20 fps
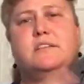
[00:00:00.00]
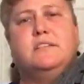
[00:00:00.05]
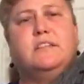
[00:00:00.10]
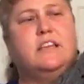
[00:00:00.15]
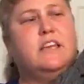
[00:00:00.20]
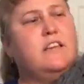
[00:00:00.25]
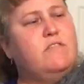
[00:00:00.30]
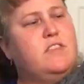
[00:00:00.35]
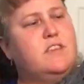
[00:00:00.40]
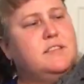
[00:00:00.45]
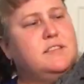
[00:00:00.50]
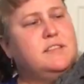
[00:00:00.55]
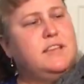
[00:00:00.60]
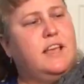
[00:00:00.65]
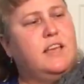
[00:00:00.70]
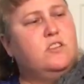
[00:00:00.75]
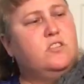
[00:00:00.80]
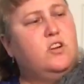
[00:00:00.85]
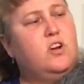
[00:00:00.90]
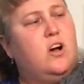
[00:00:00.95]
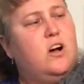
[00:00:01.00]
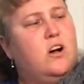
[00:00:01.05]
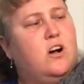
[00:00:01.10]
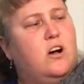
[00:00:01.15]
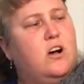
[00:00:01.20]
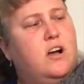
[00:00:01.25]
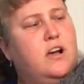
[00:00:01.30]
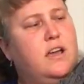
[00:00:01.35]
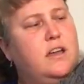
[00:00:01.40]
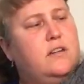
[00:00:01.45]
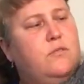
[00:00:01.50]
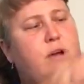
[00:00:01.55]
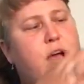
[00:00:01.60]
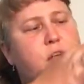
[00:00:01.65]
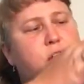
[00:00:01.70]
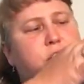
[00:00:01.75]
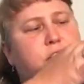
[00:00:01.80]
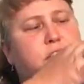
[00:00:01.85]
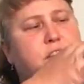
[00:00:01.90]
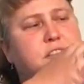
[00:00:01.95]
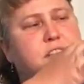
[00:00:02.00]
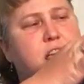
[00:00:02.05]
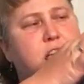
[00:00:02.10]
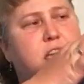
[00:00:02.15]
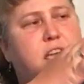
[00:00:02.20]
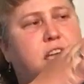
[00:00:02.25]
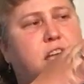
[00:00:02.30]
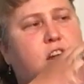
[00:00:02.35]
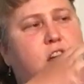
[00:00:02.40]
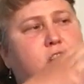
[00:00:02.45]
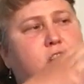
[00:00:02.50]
leave this handle on rather than taking it